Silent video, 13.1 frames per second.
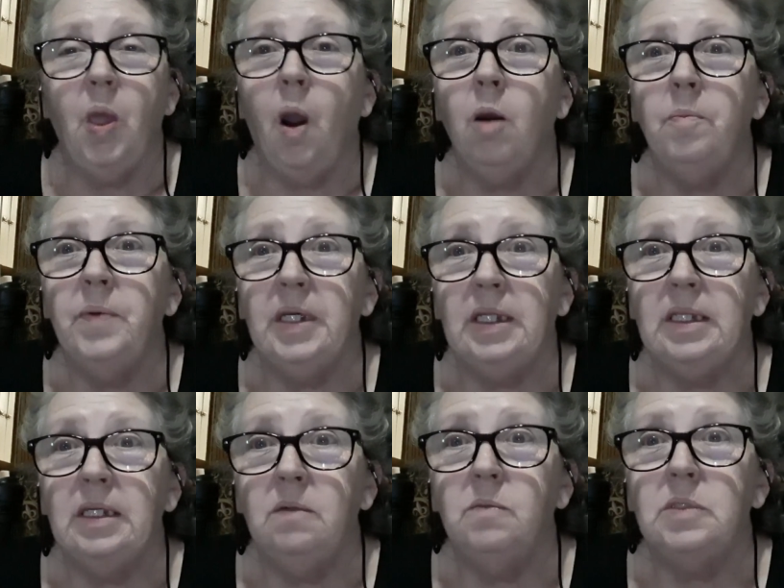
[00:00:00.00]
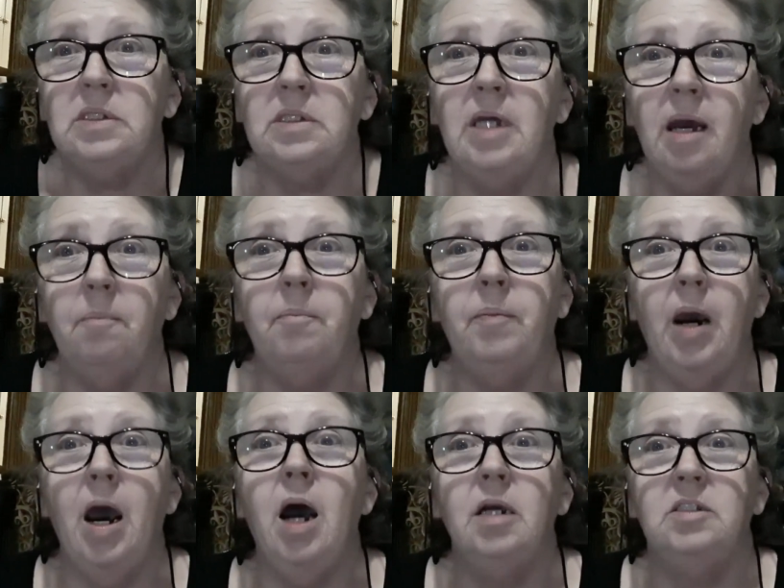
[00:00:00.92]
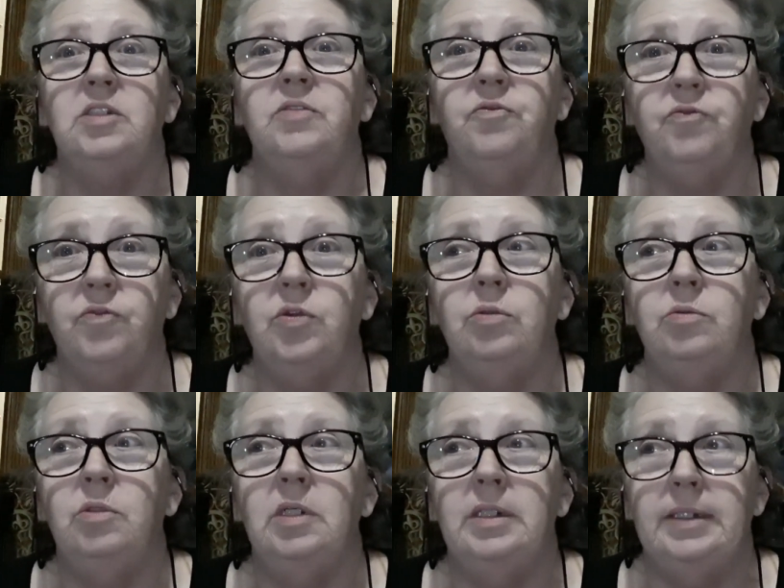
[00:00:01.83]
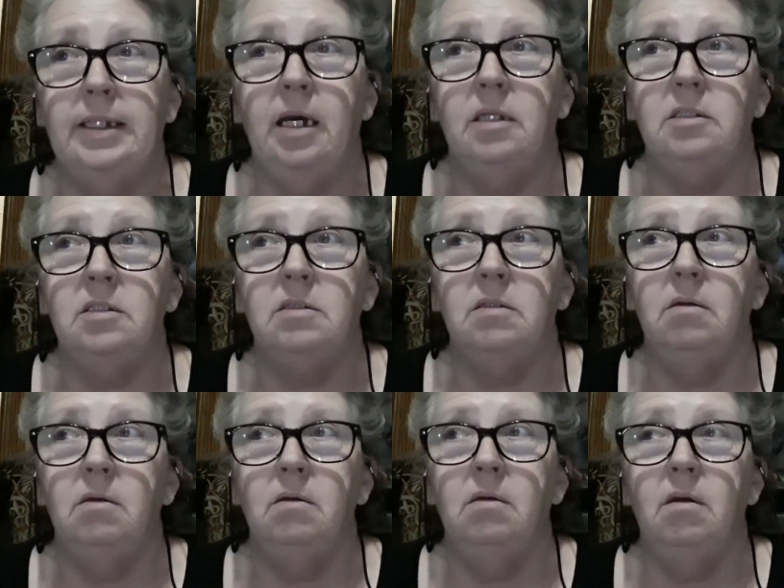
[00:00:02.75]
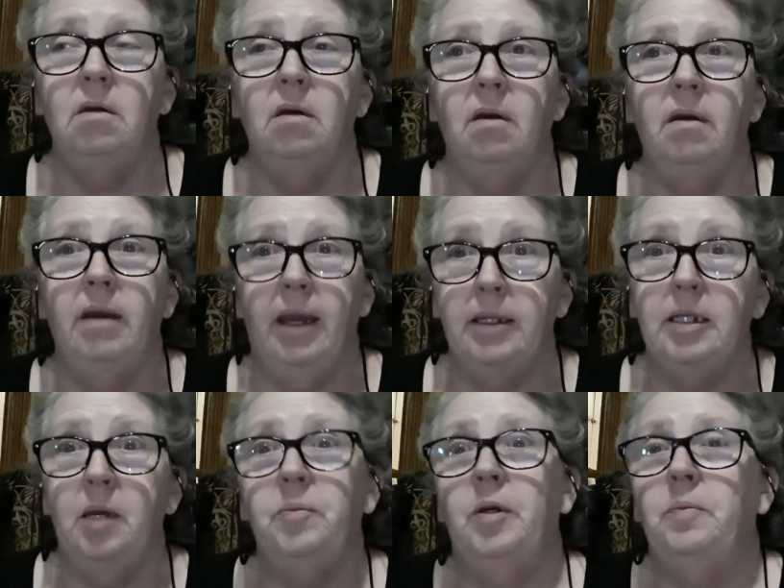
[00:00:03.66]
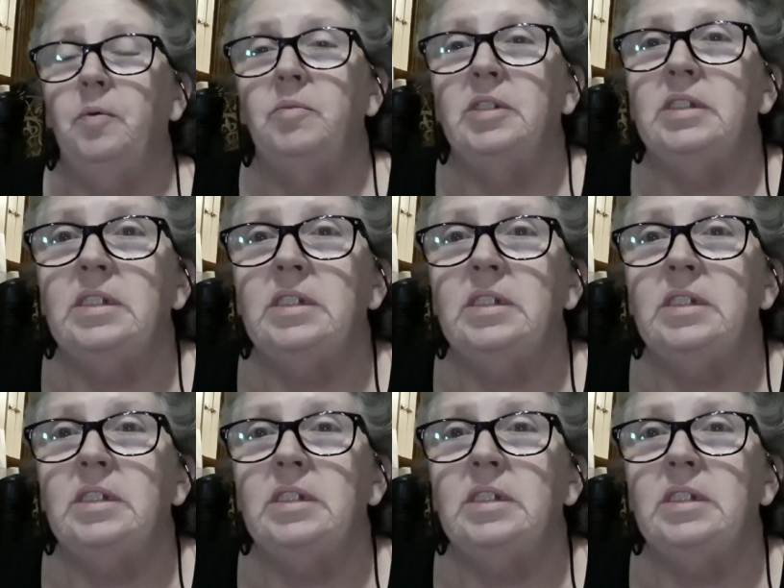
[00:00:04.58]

Our big thing was that box of fruit and nuts and that peppermint